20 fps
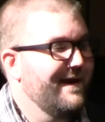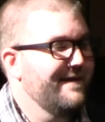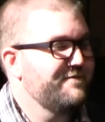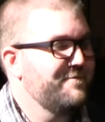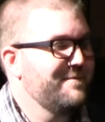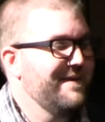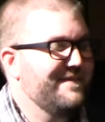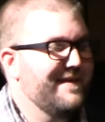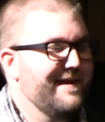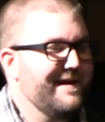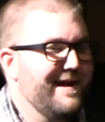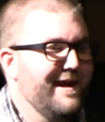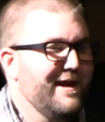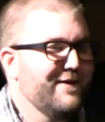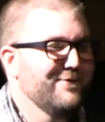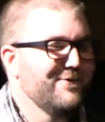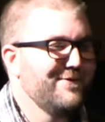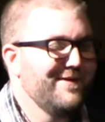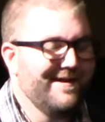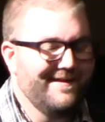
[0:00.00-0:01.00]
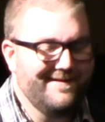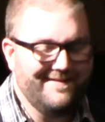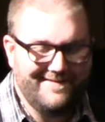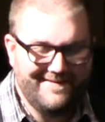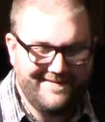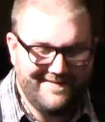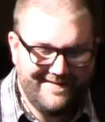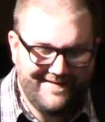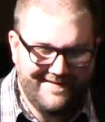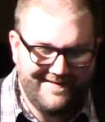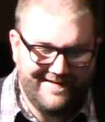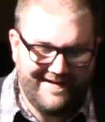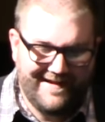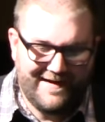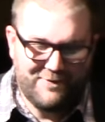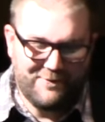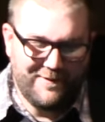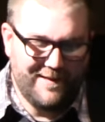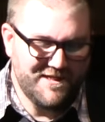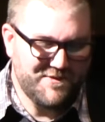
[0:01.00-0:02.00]
I haven't met that kangaroo yet. I
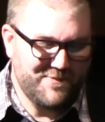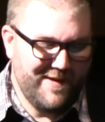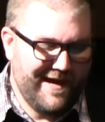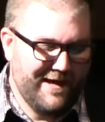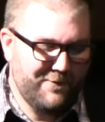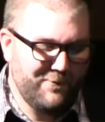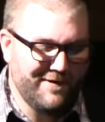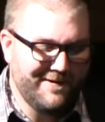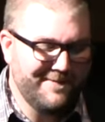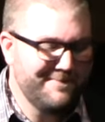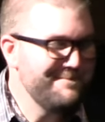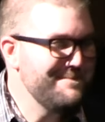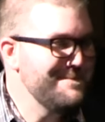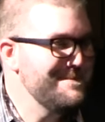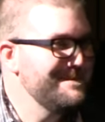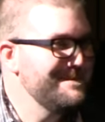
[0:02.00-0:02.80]
didn't realize we had one.